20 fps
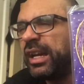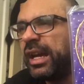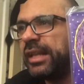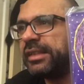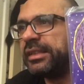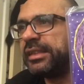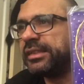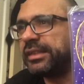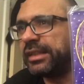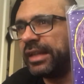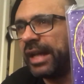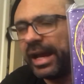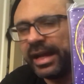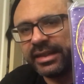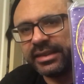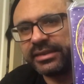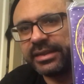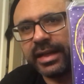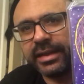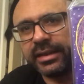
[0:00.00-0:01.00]
It's easy in
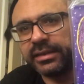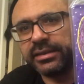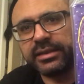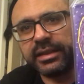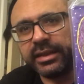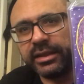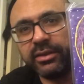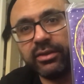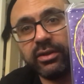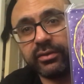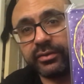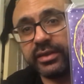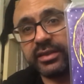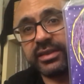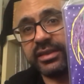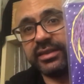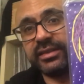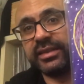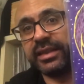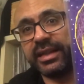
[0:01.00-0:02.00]
hindsight to say, look, this
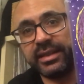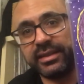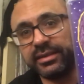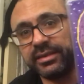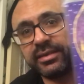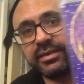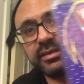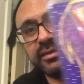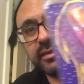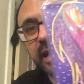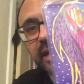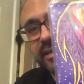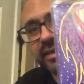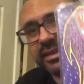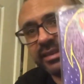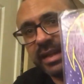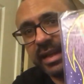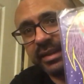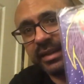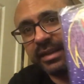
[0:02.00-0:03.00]
contains
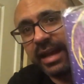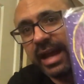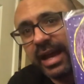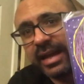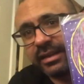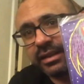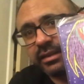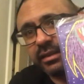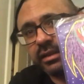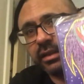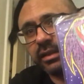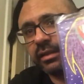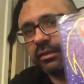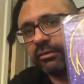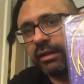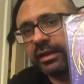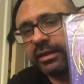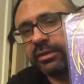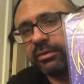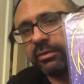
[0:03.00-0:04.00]
1999 and Little
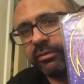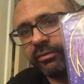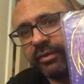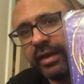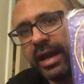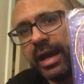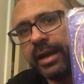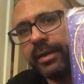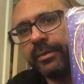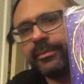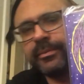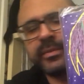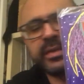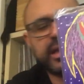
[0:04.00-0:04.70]
Red Corvette